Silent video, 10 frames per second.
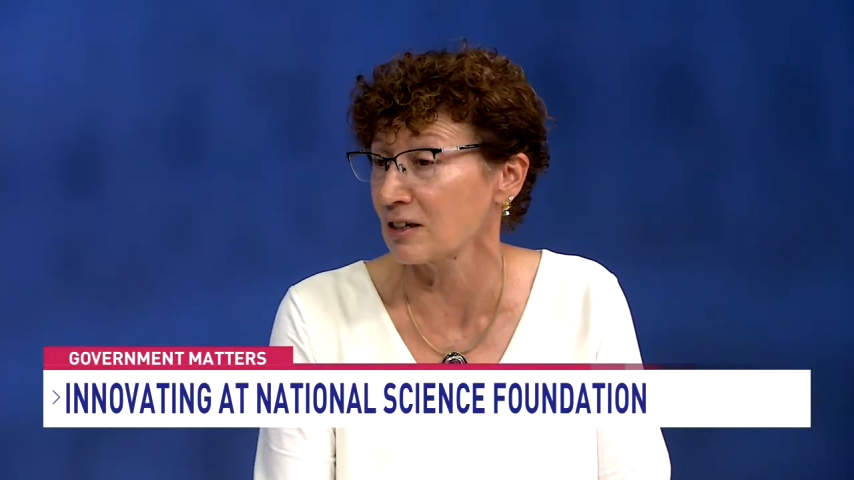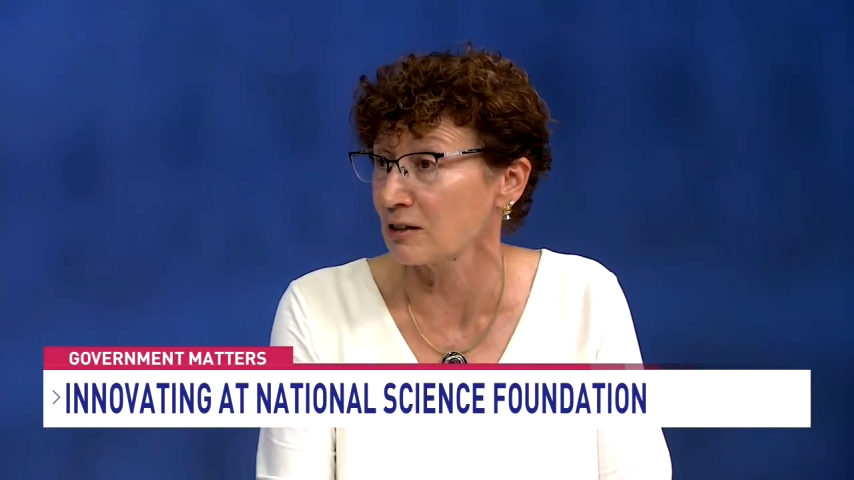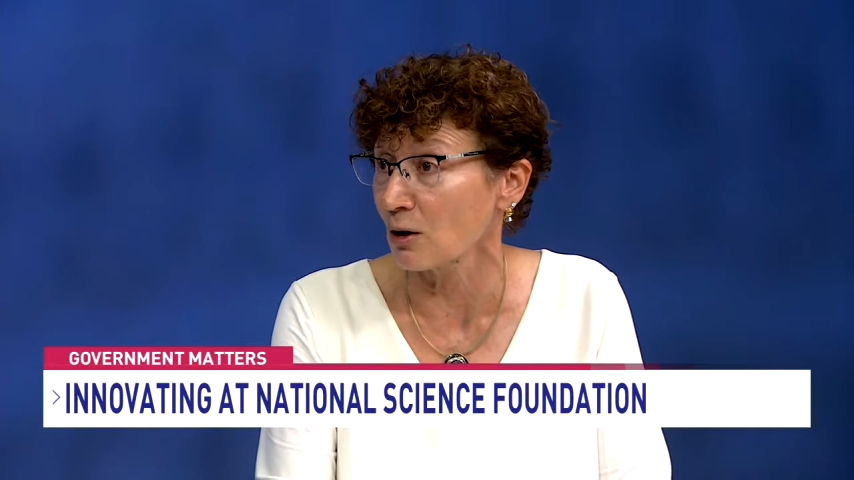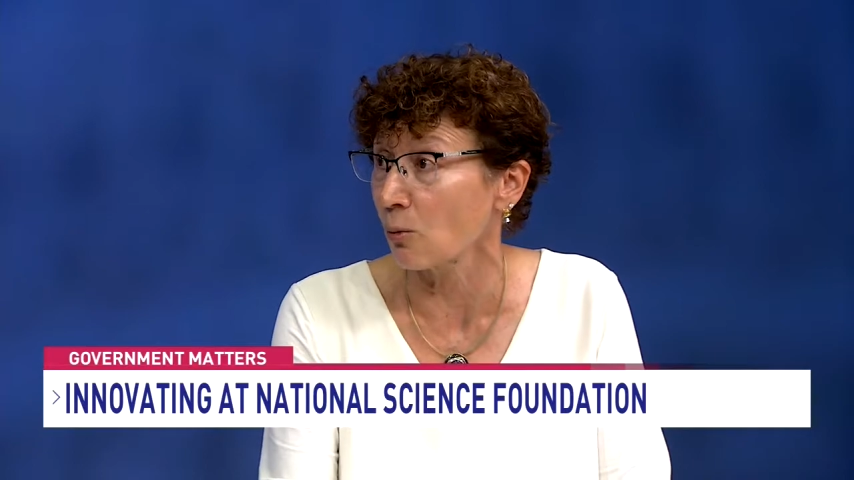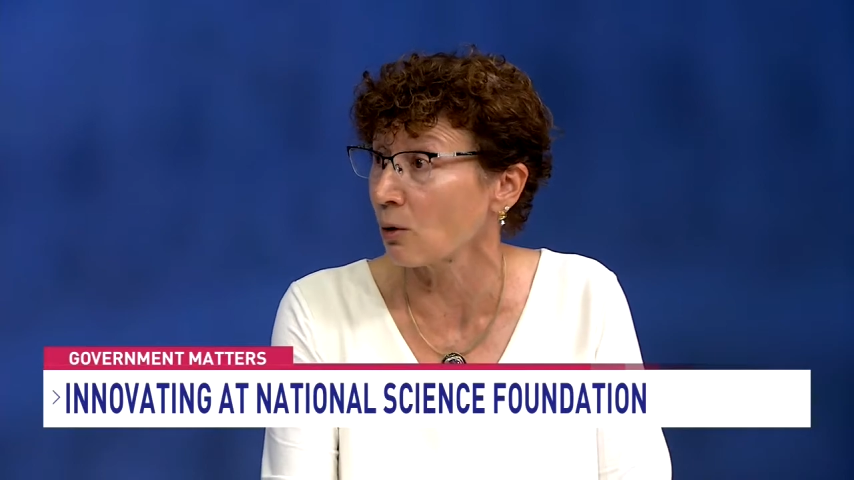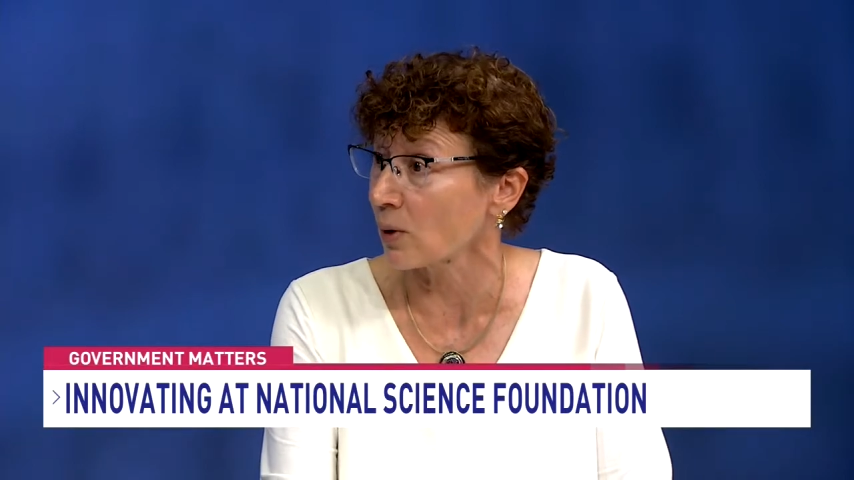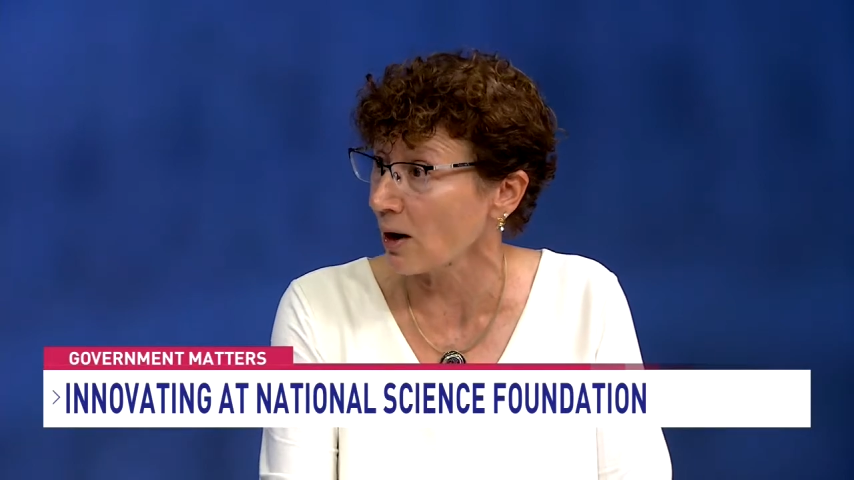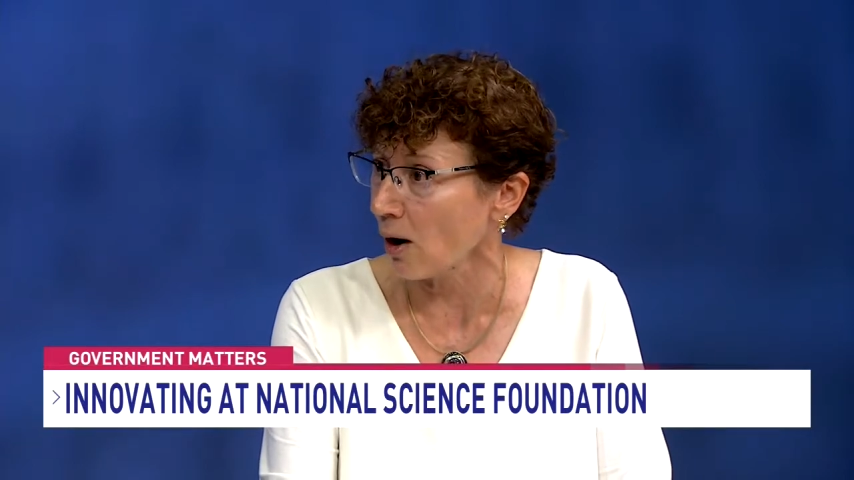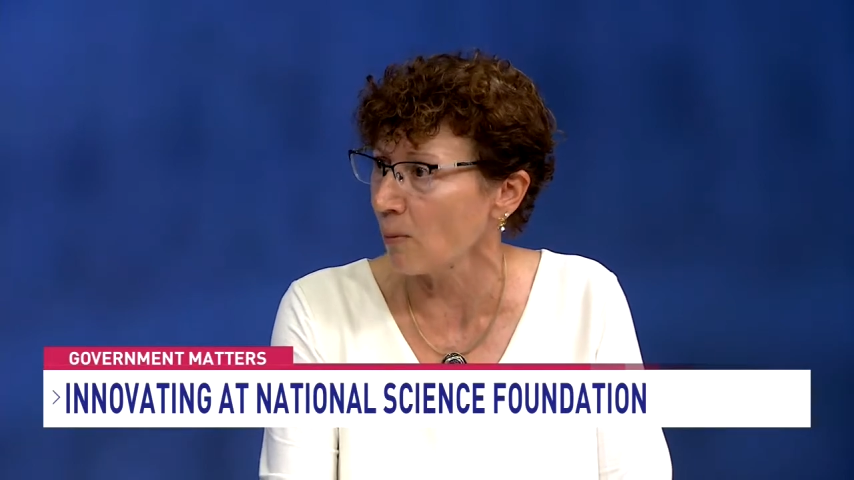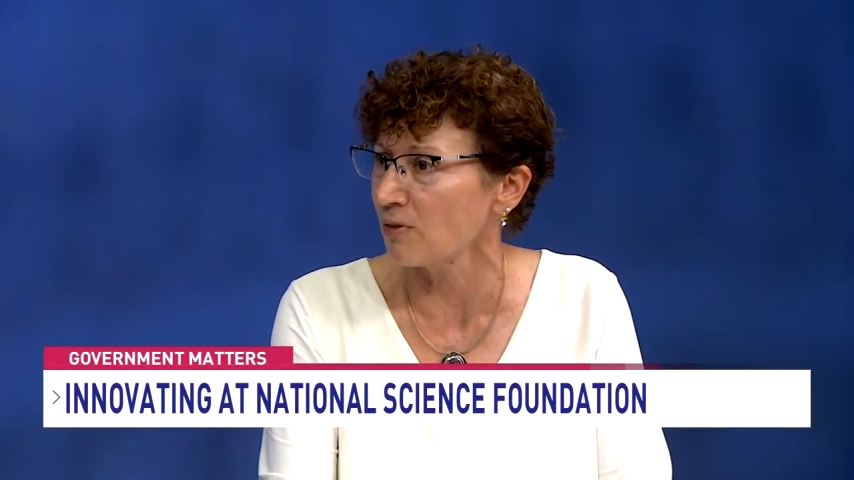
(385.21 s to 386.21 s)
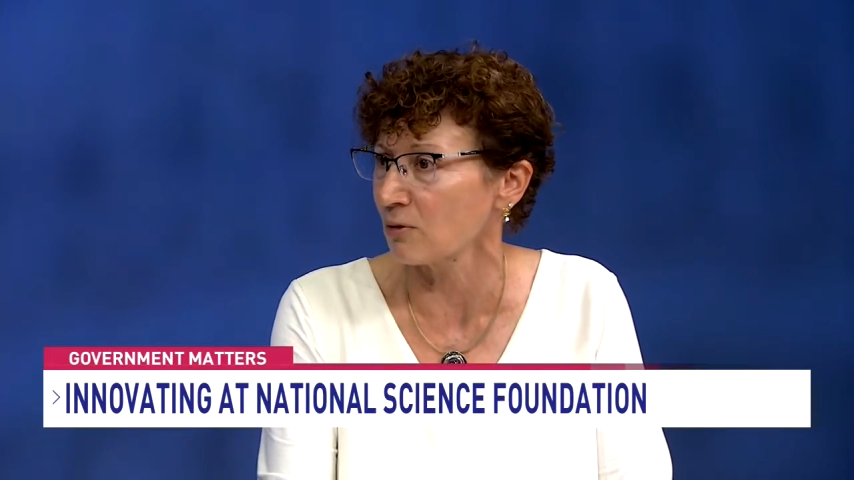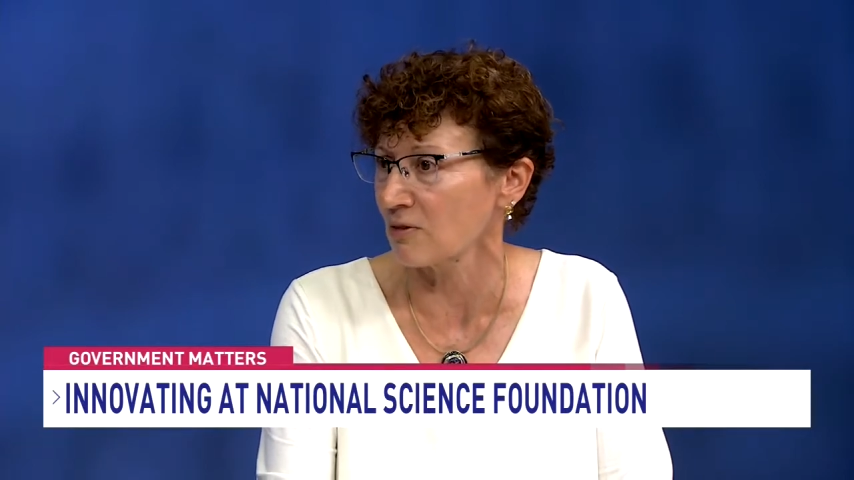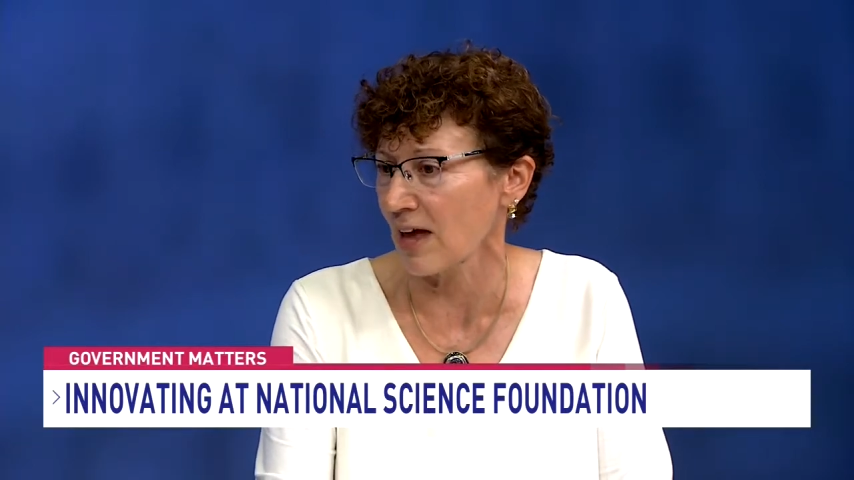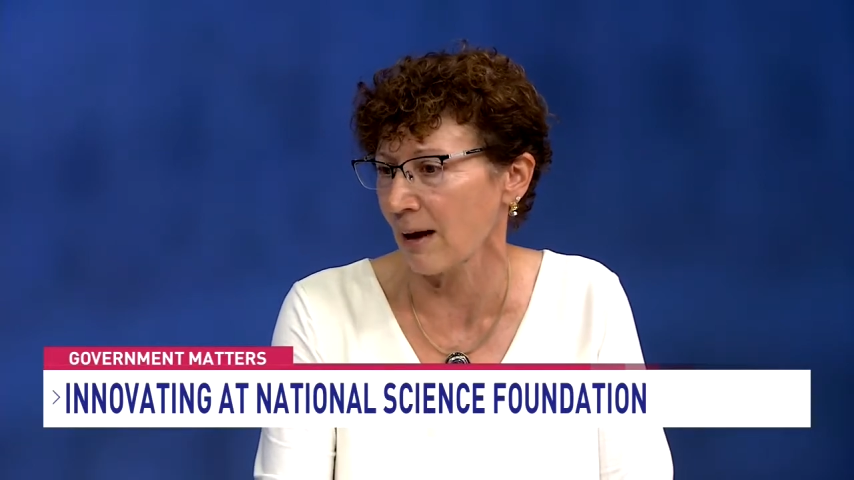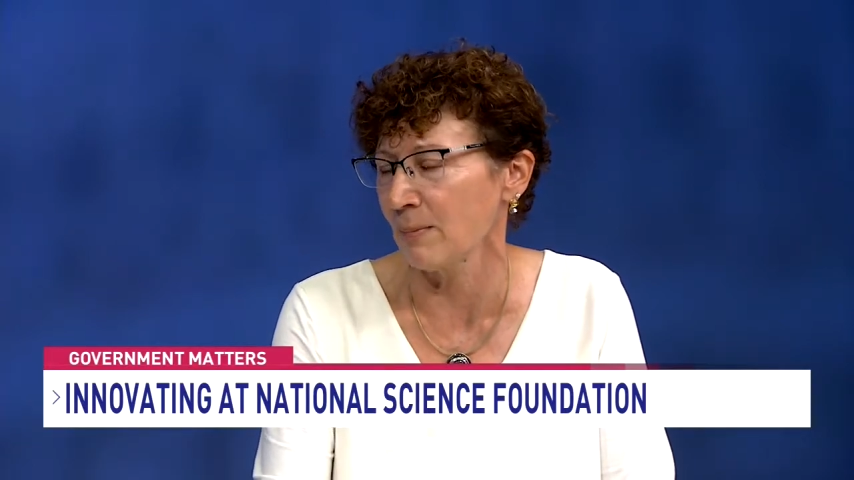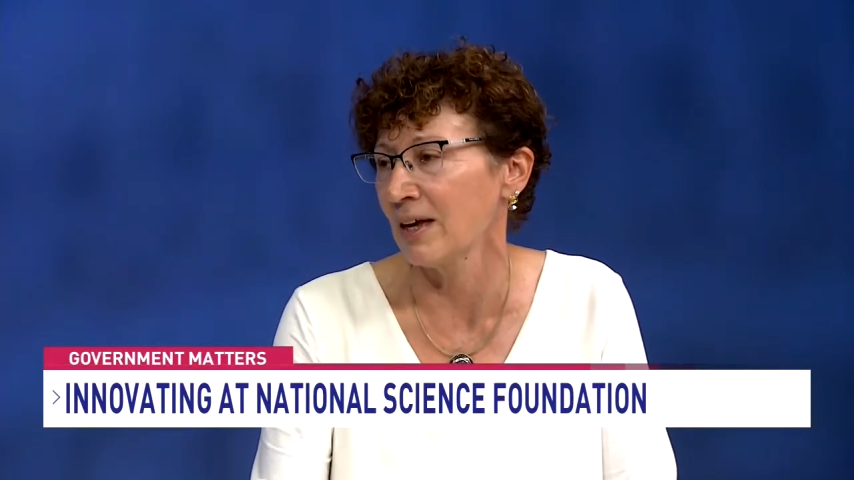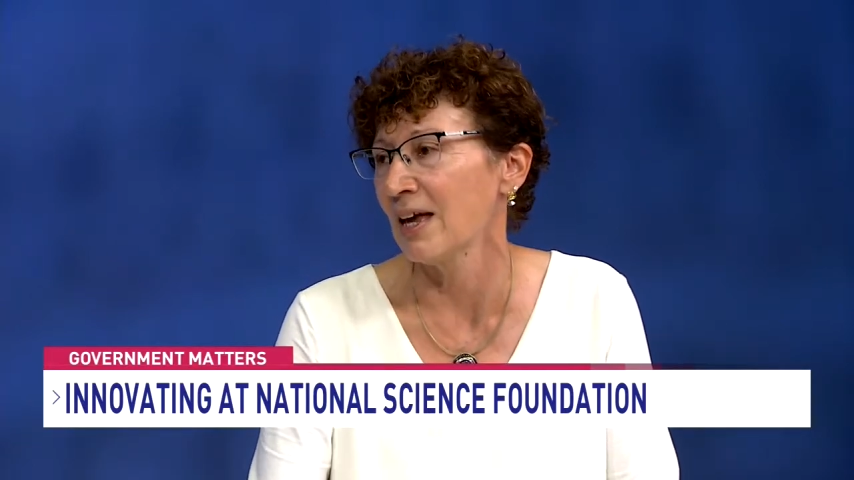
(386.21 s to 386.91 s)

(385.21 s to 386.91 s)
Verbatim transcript: And so what we hope through them